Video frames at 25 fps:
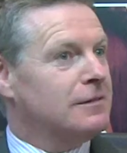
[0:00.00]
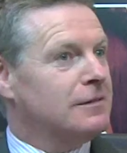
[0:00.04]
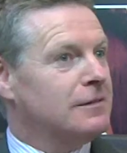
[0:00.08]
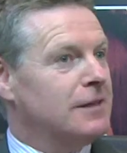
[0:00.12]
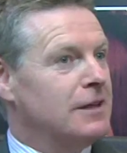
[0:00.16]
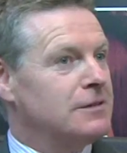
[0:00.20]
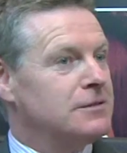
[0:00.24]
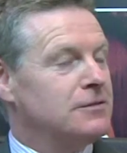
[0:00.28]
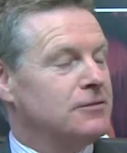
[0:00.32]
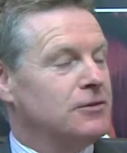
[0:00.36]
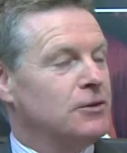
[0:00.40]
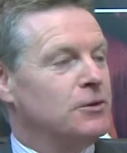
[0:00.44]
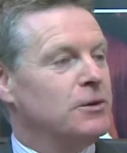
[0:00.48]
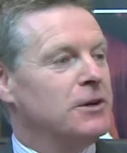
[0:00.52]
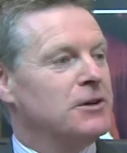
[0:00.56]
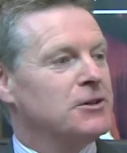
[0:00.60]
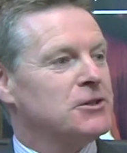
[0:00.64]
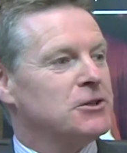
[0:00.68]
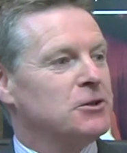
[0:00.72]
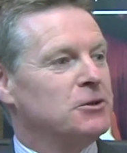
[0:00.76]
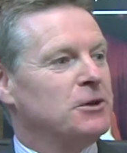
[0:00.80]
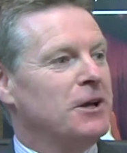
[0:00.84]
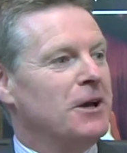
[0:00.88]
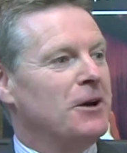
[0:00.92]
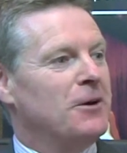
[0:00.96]
That's a few years
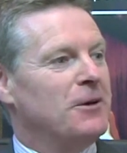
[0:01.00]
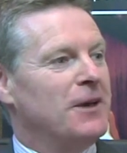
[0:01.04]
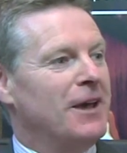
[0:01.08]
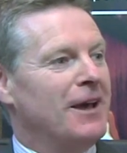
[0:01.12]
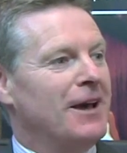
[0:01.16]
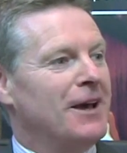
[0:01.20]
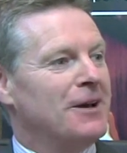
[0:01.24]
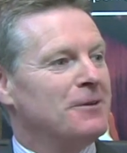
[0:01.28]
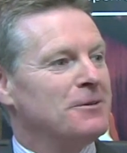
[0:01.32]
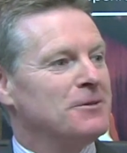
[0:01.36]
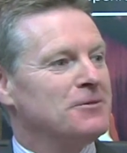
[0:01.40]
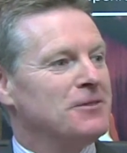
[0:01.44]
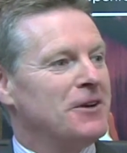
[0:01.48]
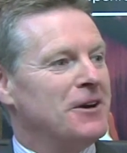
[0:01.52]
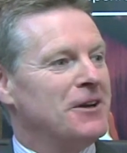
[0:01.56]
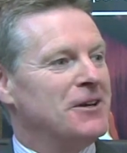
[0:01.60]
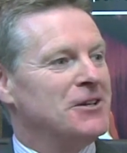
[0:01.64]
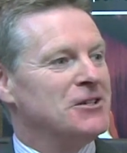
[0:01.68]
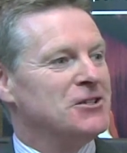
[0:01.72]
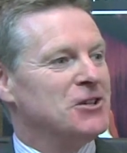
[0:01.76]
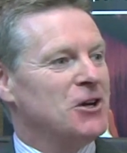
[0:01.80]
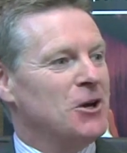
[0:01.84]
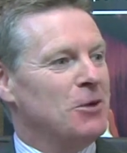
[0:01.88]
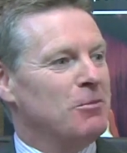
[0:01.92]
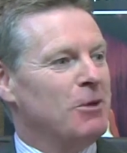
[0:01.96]
ago now. Yeah, it was very
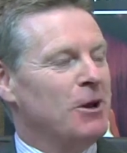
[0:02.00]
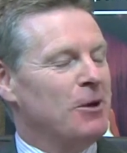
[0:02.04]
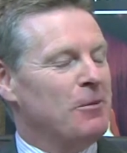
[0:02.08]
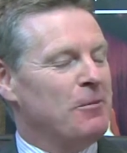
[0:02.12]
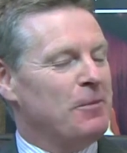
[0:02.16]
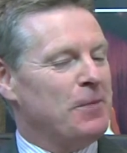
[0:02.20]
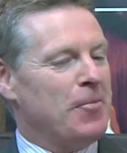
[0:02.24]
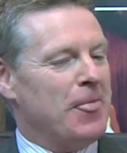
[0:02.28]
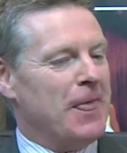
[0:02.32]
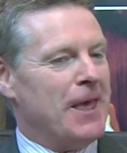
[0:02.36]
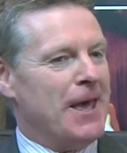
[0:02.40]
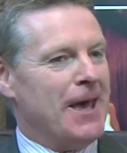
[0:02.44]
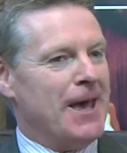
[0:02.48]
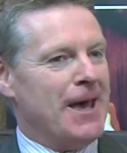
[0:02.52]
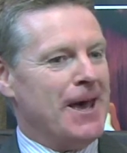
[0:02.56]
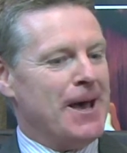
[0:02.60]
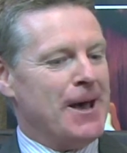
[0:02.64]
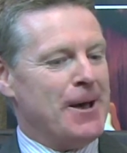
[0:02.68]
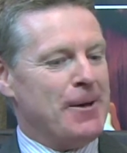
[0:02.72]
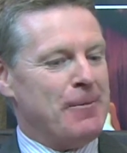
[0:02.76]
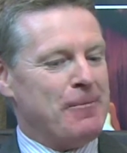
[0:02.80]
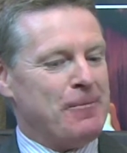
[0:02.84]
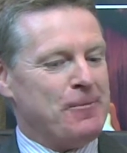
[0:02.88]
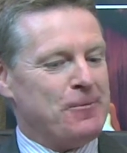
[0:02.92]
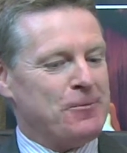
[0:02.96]
enjoyable.
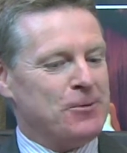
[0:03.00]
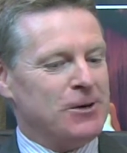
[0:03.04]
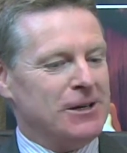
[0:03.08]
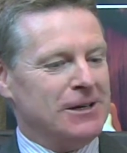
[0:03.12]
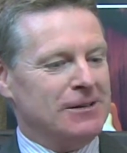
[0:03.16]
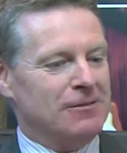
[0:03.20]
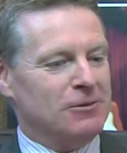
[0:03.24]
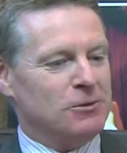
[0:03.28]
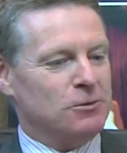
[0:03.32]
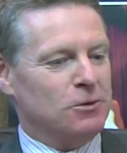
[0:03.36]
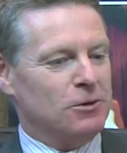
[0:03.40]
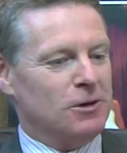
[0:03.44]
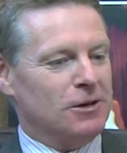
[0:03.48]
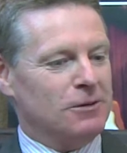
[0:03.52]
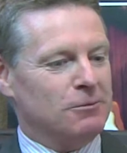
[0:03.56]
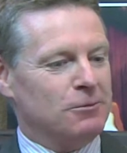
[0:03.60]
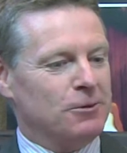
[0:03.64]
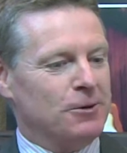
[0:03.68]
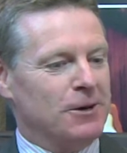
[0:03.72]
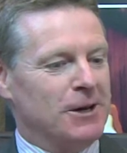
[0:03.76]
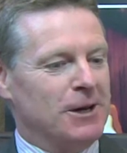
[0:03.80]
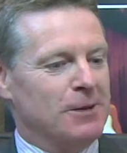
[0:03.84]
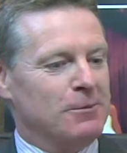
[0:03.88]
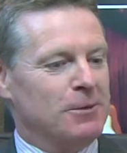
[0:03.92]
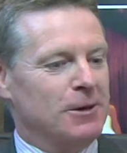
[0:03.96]
We didn't have to
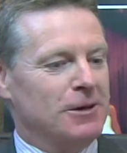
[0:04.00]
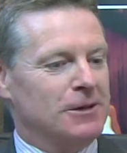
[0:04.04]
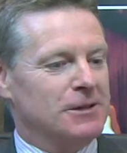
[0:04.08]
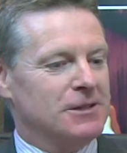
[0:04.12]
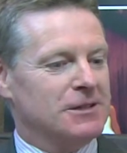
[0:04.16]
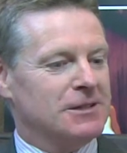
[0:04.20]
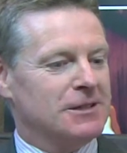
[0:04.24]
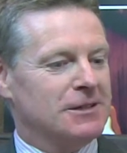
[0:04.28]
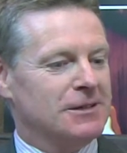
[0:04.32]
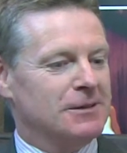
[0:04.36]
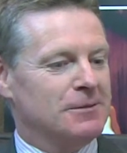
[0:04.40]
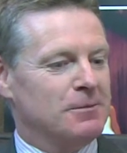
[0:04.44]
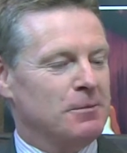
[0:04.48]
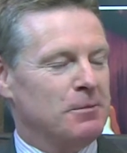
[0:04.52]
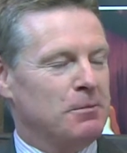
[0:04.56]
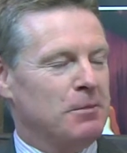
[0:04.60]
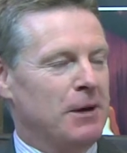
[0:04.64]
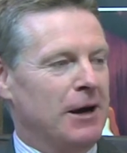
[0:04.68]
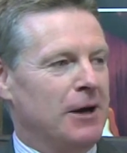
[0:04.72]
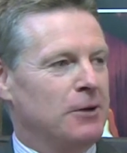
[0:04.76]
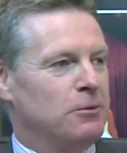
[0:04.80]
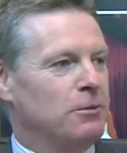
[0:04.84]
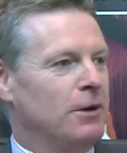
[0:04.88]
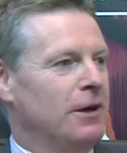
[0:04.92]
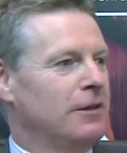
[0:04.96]
worry about
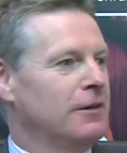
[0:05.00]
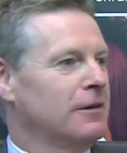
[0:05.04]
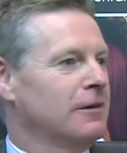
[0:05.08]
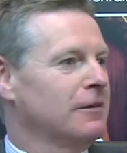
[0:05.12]
bad weather,